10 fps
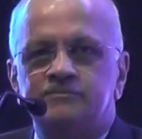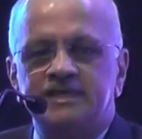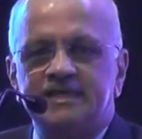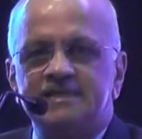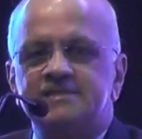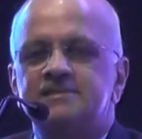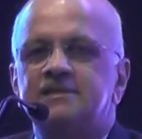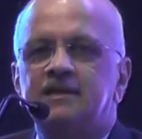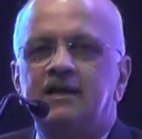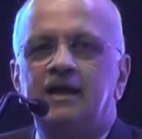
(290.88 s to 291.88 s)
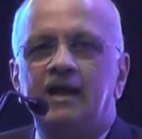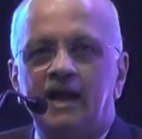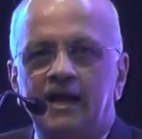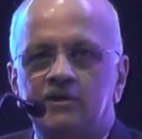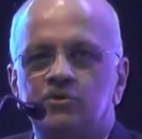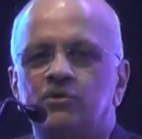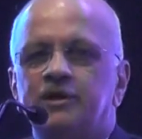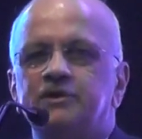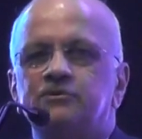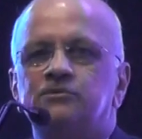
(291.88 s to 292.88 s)
cities, and go
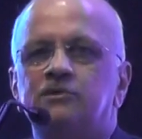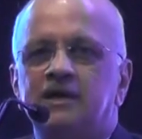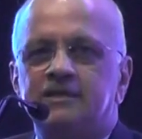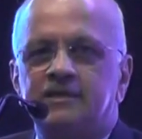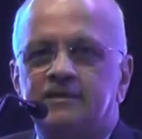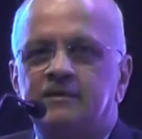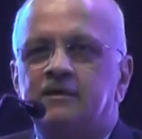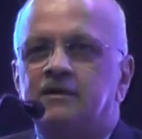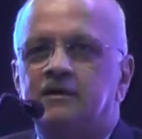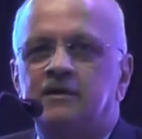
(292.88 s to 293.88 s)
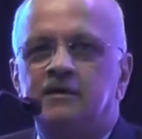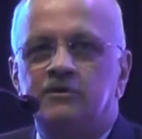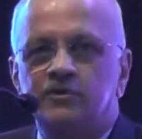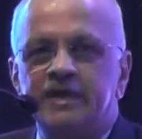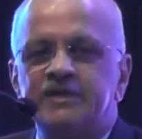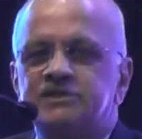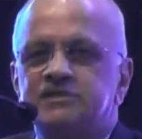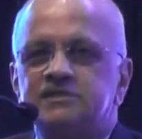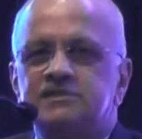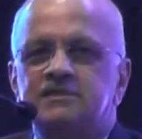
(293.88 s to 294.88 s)
into other
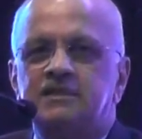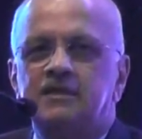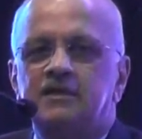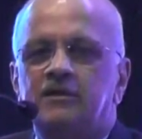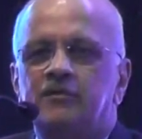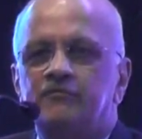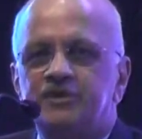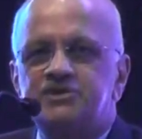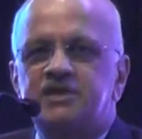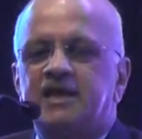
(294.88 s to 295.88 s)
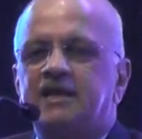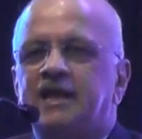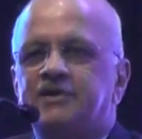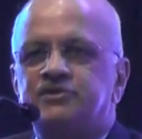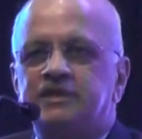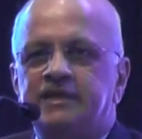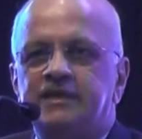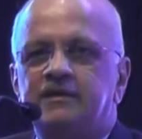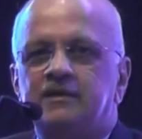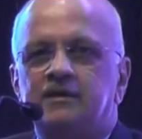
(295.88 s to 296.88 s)
locations which can
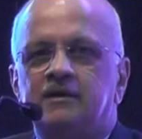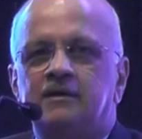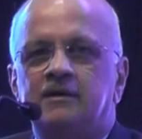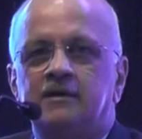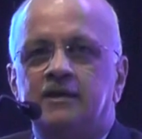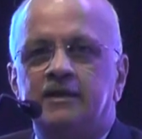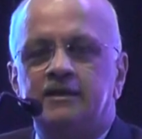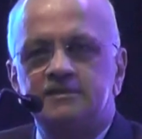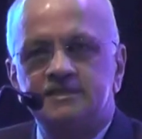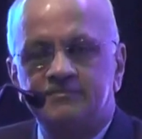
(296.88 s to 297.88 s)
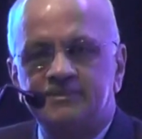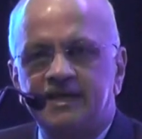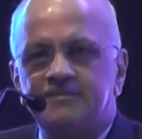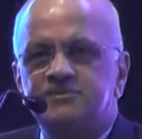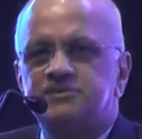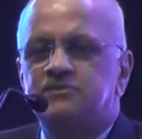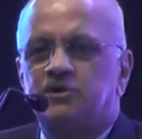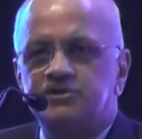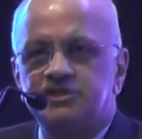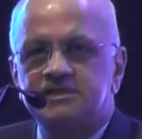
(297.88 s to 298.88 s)
actually sometimes
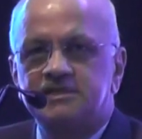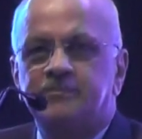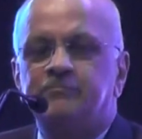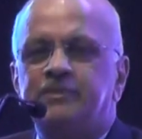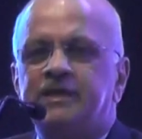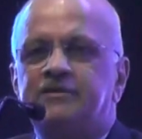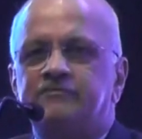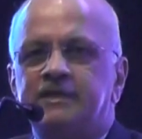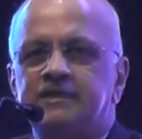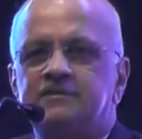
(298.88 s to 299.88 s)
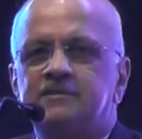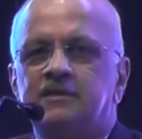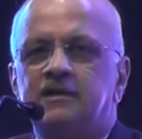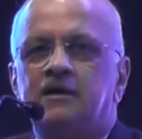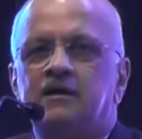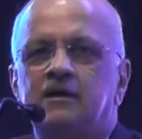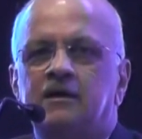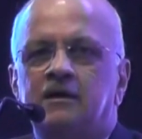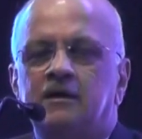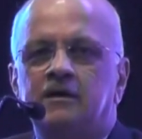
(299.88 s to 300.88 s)
not just compete with
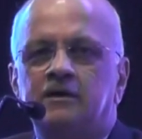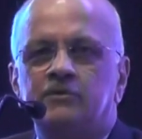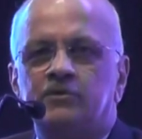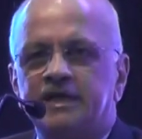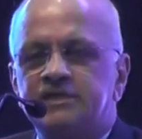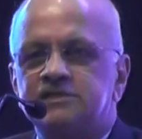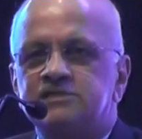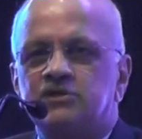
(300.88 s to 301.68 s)
locations